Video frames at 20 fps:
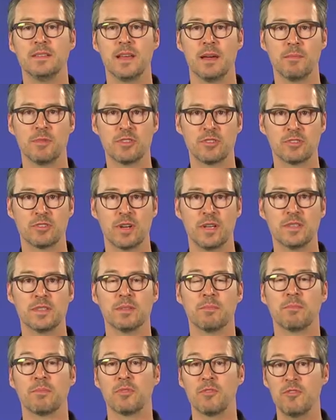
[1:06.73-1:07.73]
demonstrates
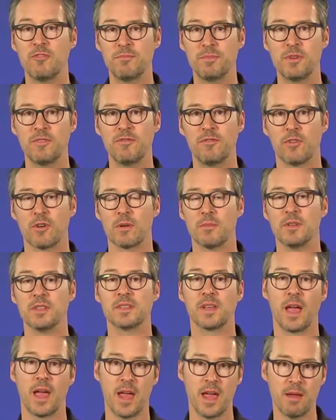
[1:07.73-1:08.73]
improved
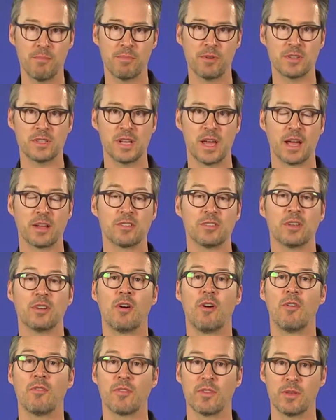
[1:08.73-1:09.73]
performance and protection
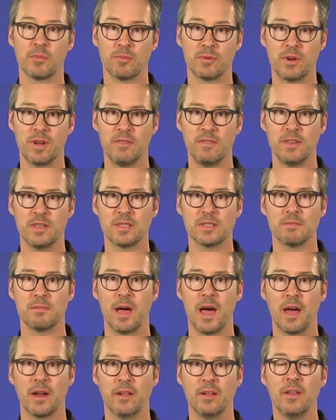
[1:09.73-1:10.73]
over the previous
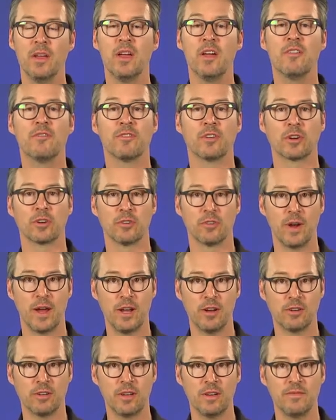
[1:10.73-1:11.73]
model for
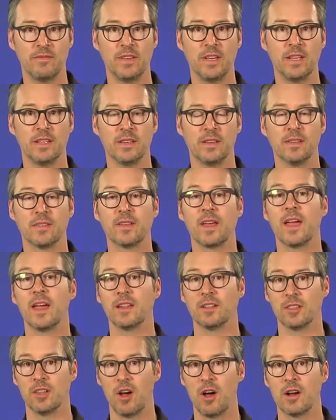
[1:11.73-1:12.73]
greater convenience
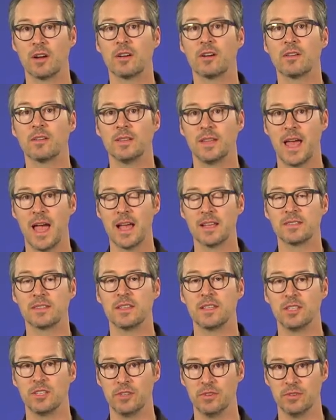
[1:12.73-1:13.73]
and longer
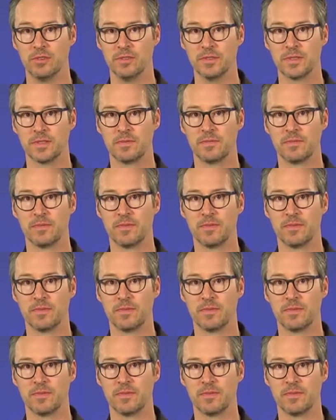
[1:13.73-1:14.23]
lasting use.